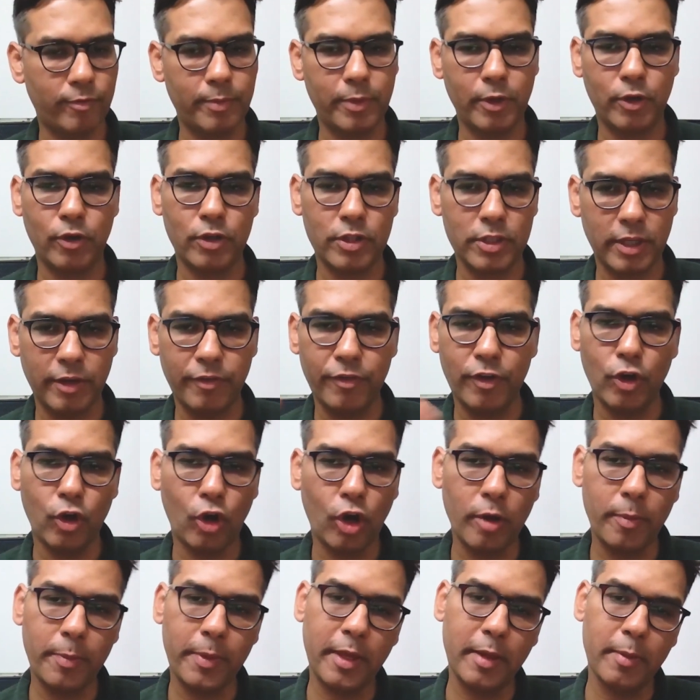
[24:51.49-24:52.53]
because they will
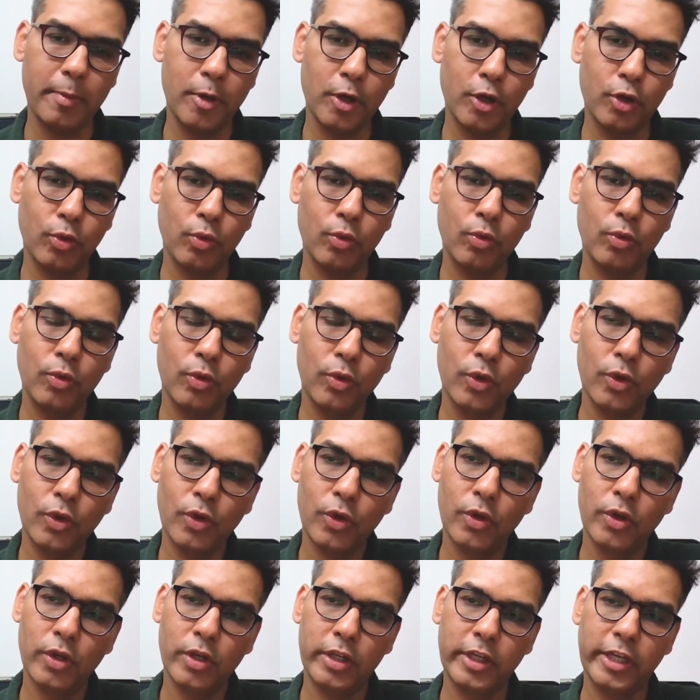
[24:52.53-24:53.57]
not be able to
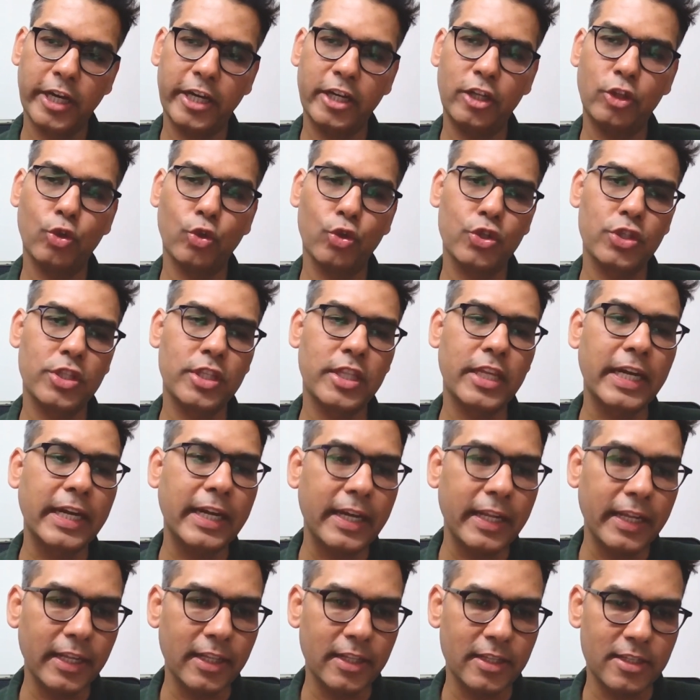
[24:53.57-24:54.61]
get those three
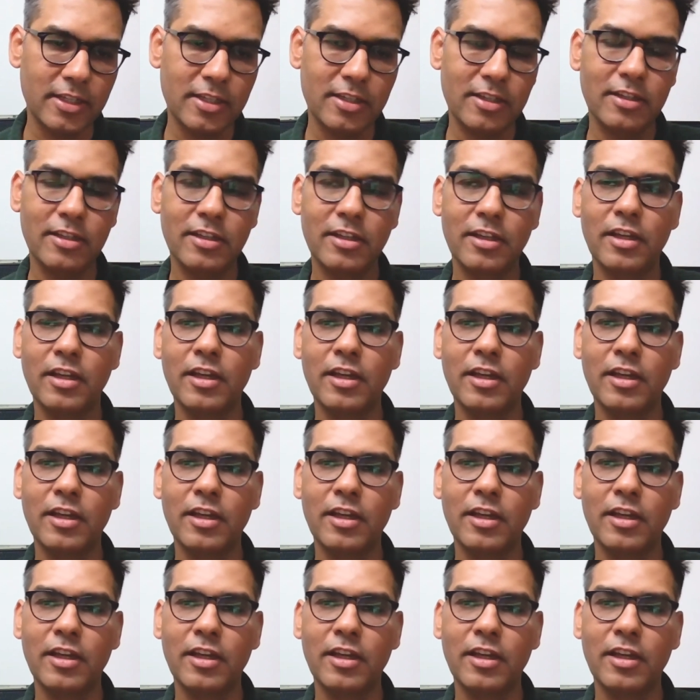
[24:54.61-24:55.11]
deals,